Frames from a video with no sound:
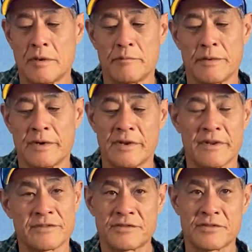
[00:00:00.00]
But it
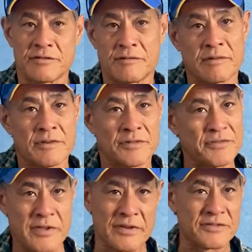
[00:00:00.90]
doesn't until
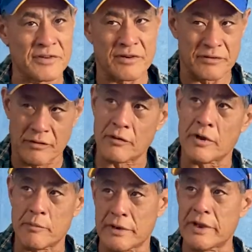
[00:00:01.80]
things start
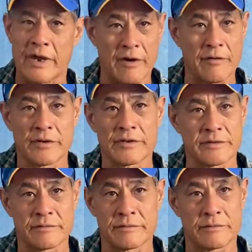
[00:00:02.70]
going up and down,
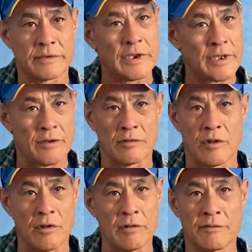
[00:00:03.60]
and you hit a
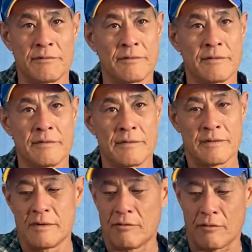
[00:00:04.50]
lull,
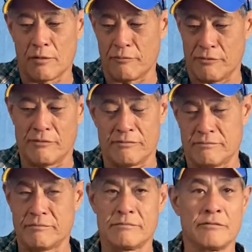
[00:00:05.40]
or
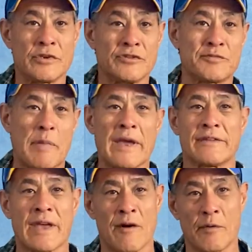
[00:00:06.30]
when you
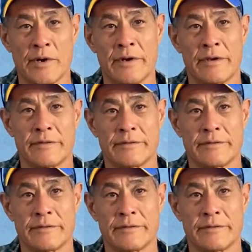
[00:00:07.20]
spike downward,